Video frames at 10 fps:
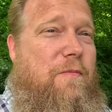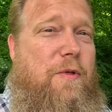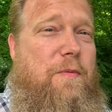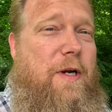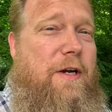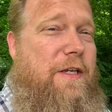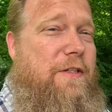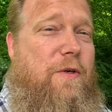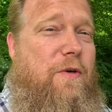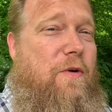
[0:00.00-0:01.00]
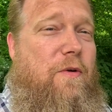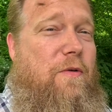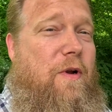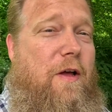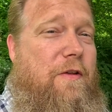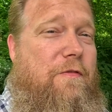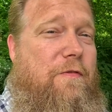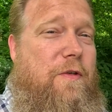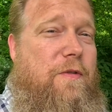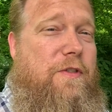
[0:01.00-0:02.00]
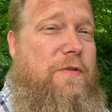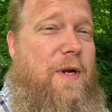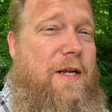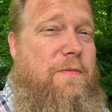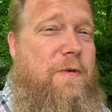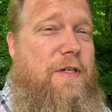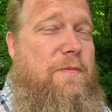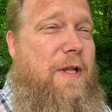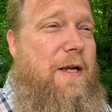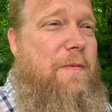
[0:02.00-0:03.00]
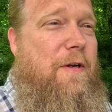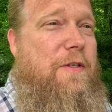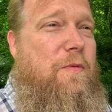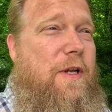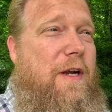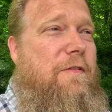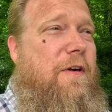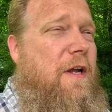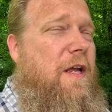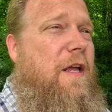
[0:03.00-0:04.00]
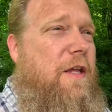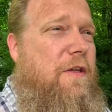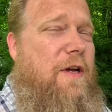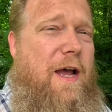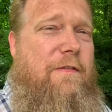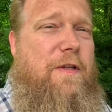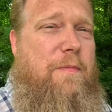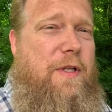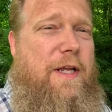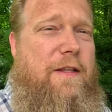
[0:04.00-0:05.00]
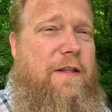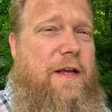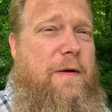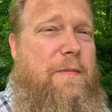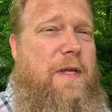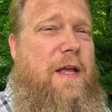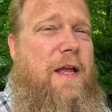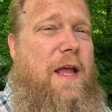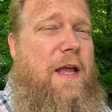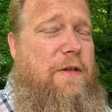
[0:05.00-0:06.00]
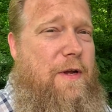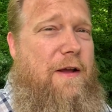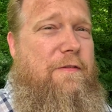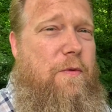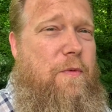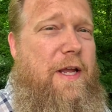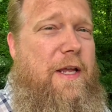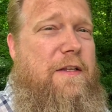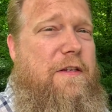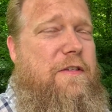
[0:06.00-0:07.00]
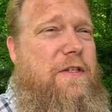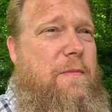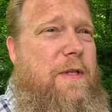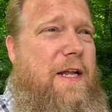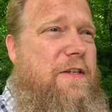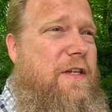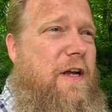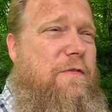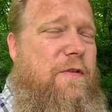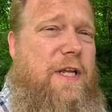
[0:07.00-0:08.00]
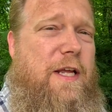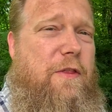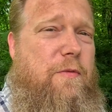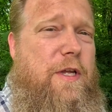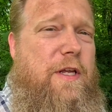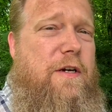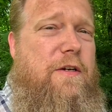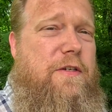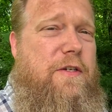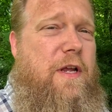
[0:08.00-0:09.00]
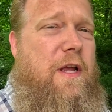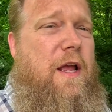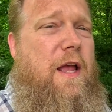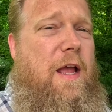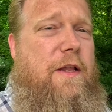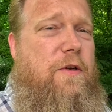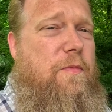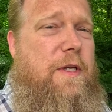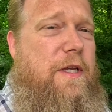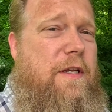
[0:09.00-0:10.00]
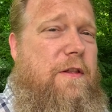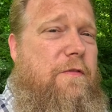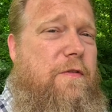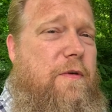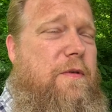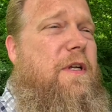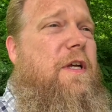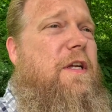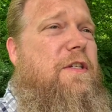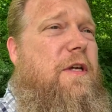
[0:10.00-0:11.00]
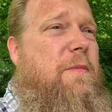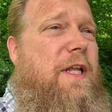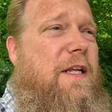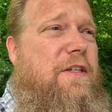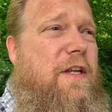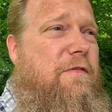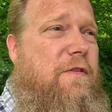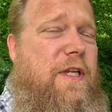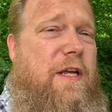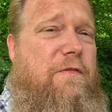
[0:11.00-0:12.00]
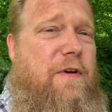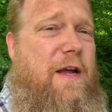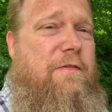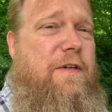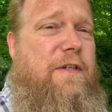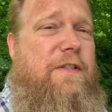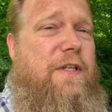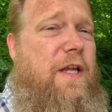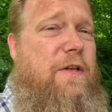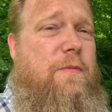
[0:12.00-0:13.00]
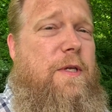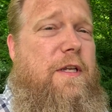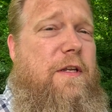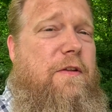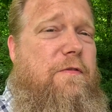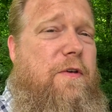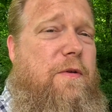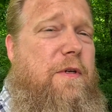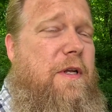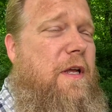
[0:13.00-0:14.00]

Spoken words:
blueberries or other fruits, raspberries, blackberries, whatever, you have to plant them and you have to wait. Some of that stuff will take 3 years and you'll be eating the fruit. Some of that stuff will take 5 years and you'll be eating the fruit.